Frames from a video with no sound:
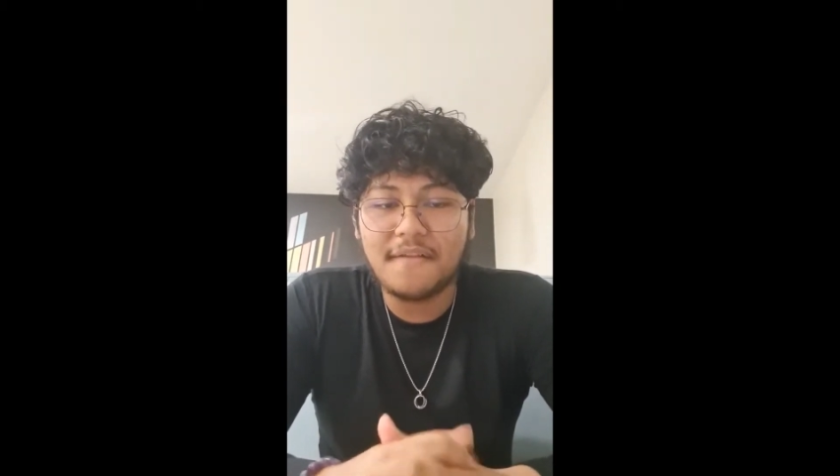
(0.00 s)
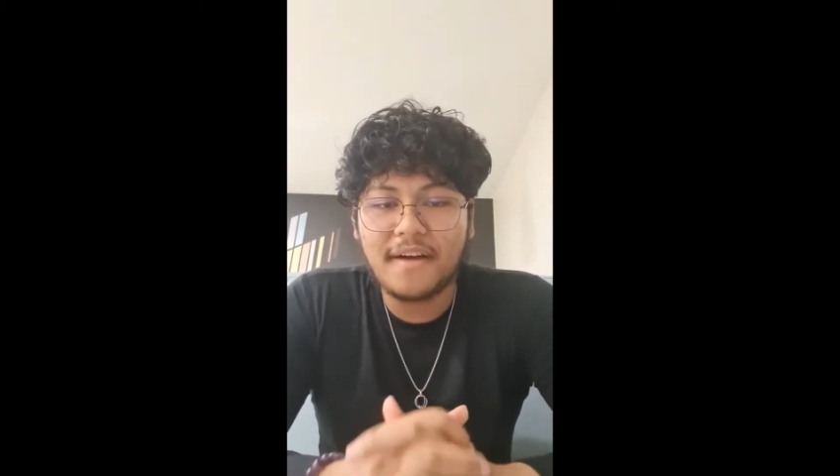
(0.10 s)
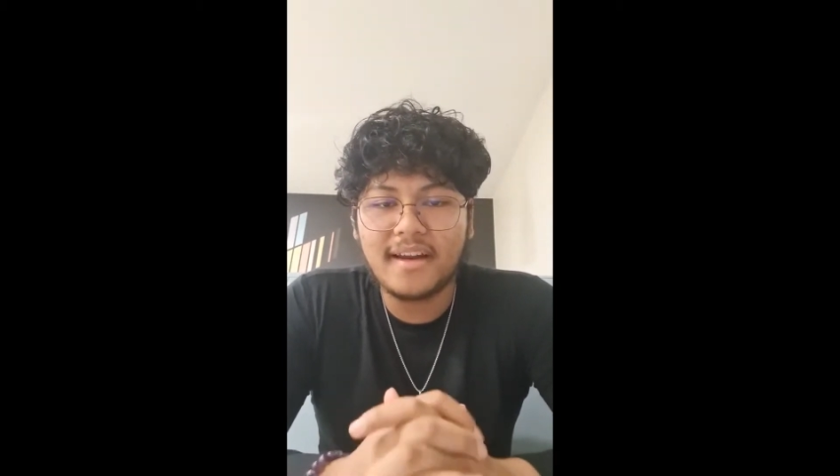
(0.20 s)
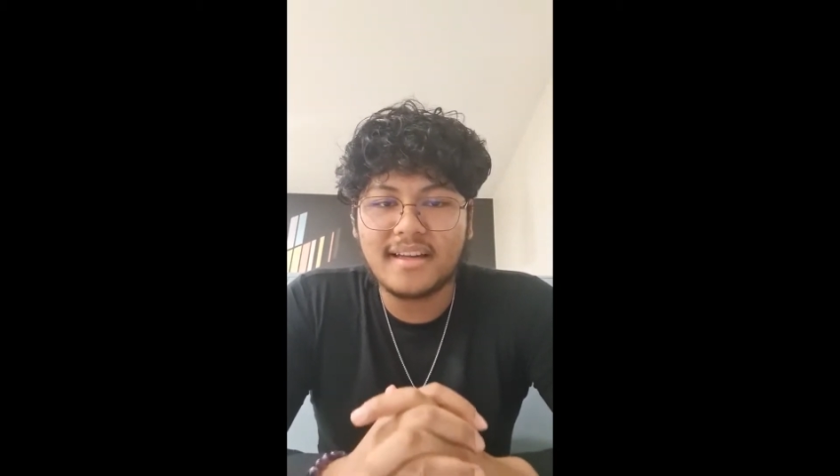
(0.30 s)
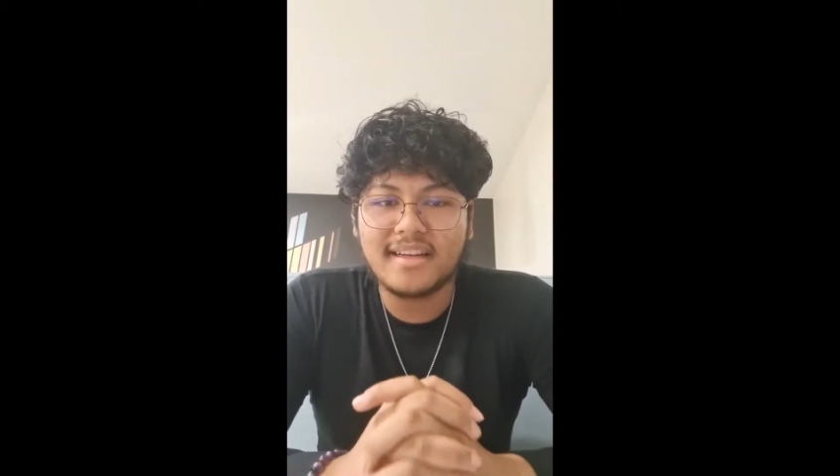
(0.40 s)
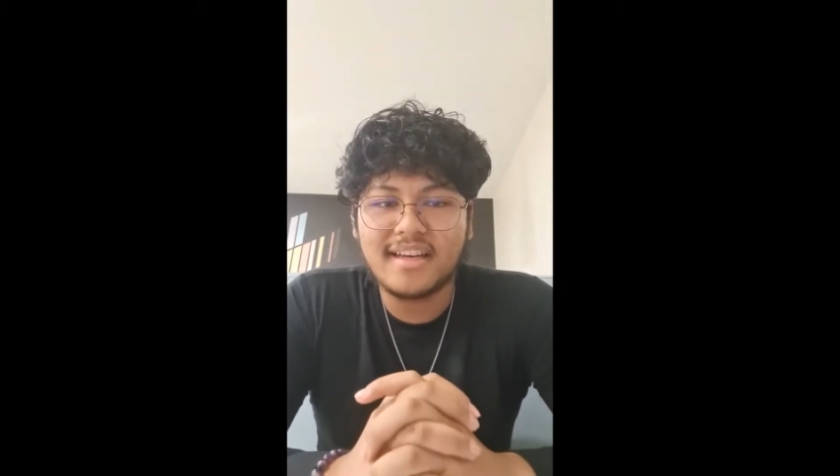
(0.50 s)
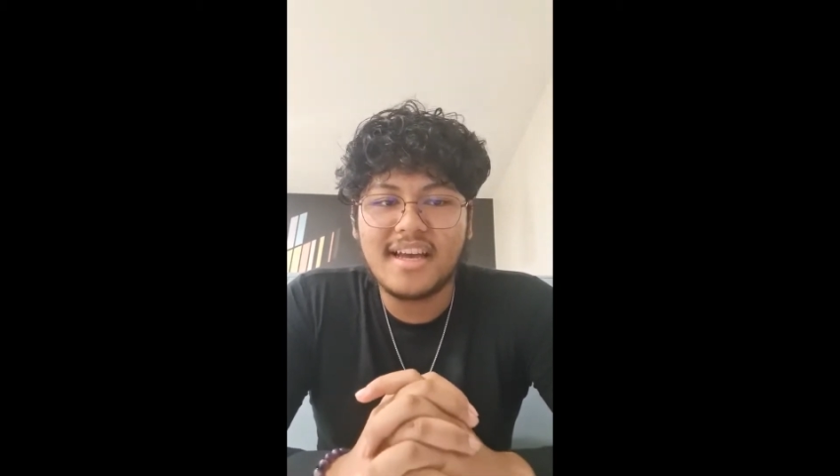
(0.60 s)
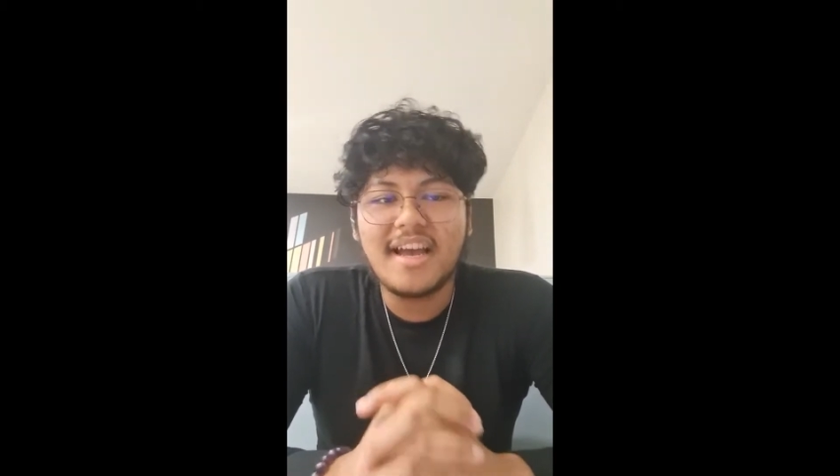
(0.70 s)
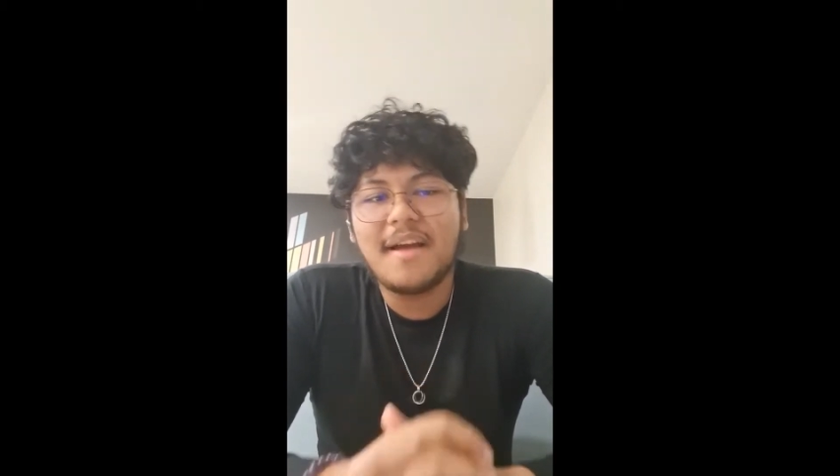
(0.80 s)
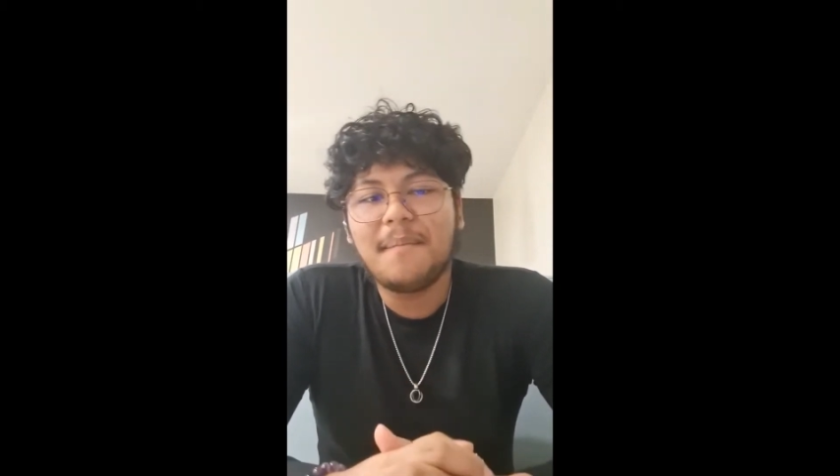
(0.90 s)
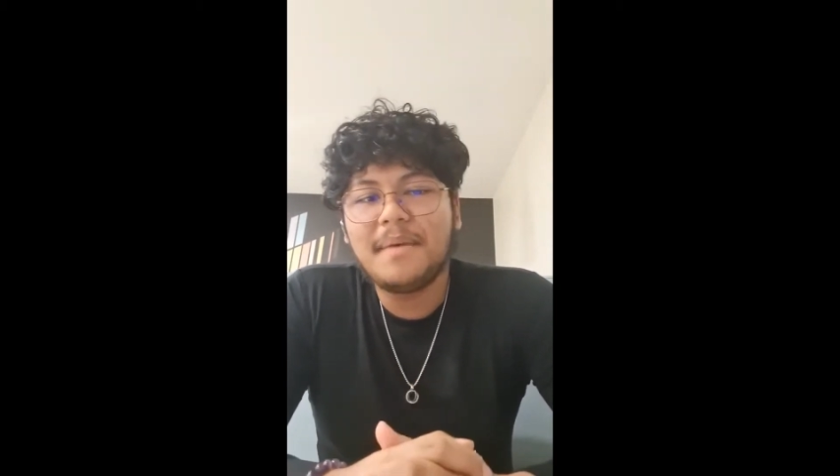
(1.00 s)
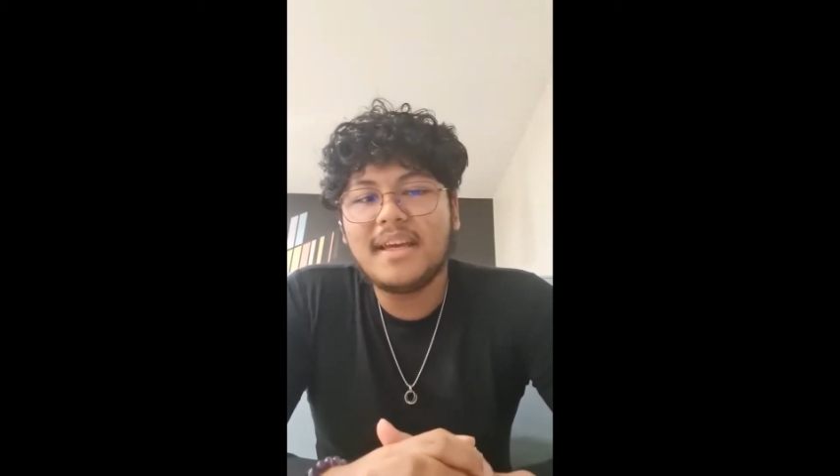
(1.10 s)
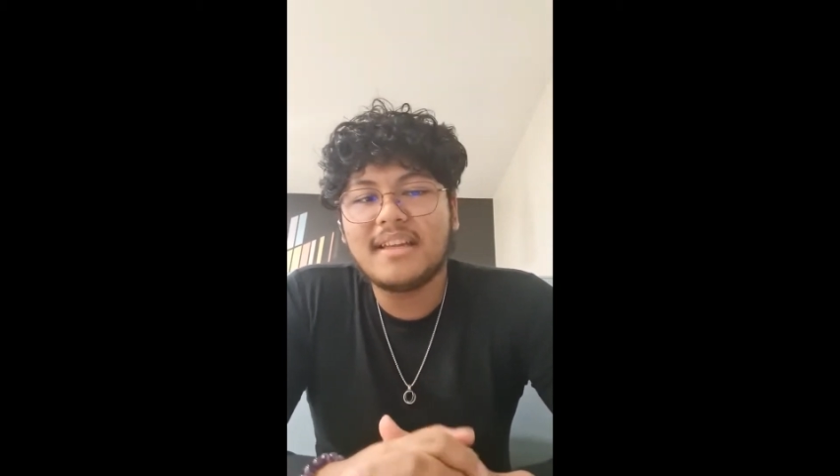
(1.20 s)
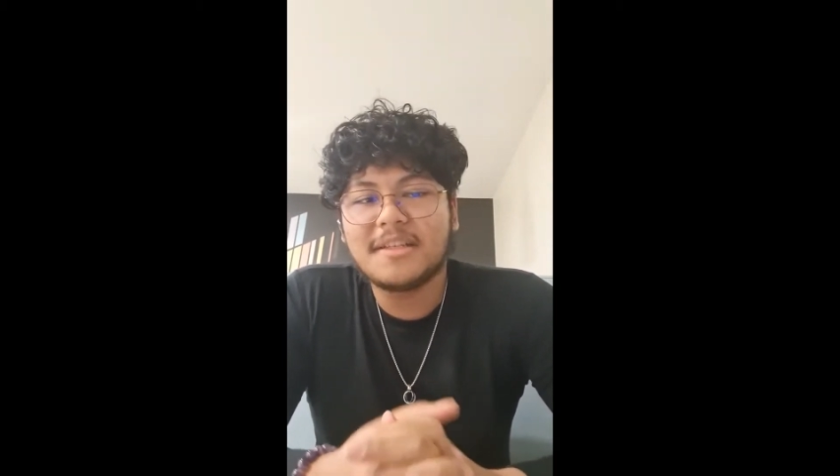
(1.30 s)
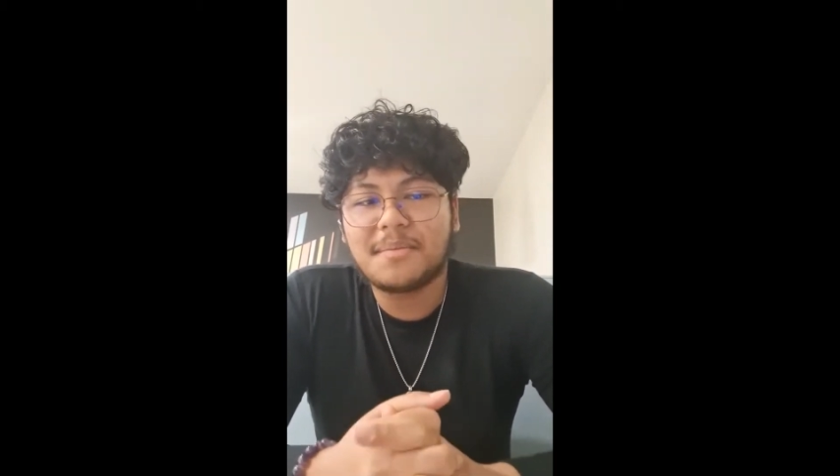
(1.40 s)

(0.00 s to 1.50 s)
Finally, being in this